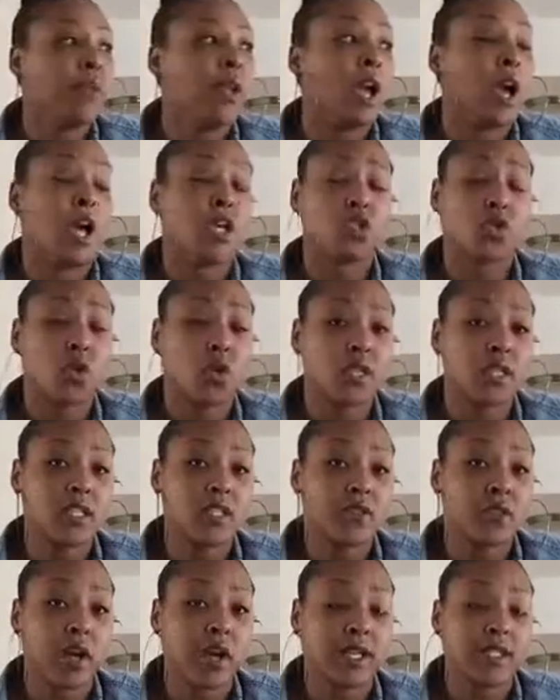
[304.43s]
A Taurus is
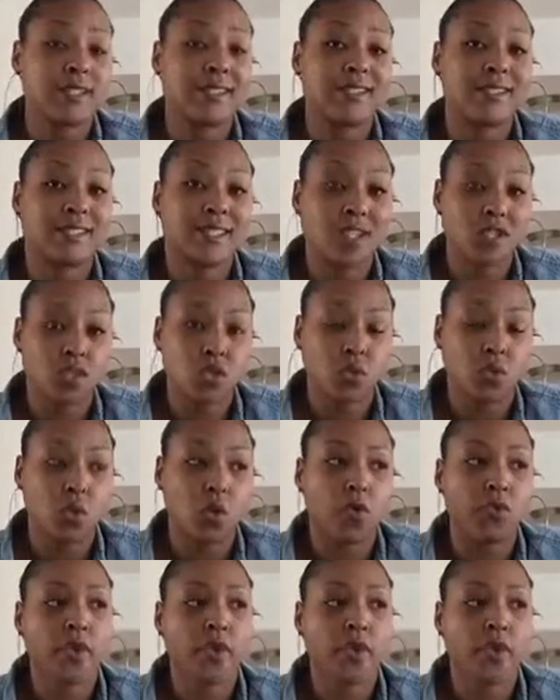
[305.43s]
very sensual.